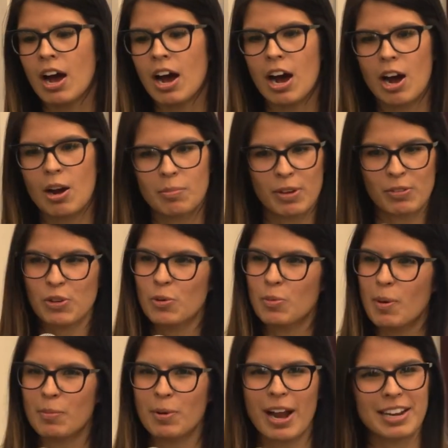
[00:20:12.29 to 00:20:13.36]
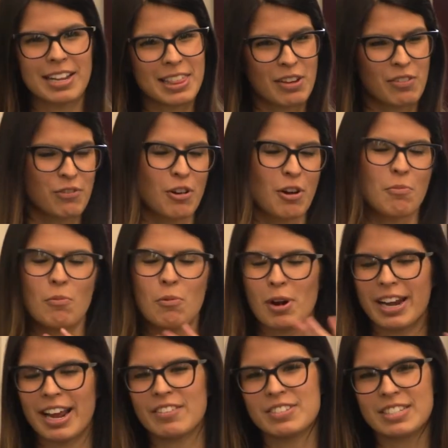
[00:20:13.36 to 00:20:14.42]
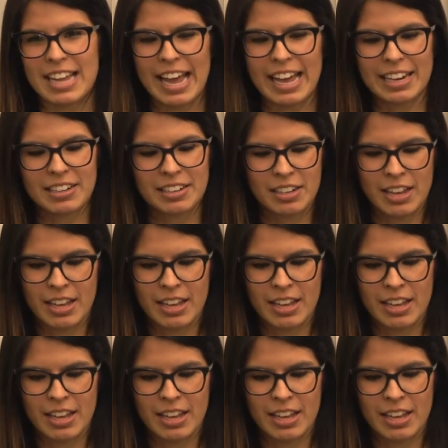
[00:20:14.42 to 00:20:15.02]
If you remember anything from what I've said,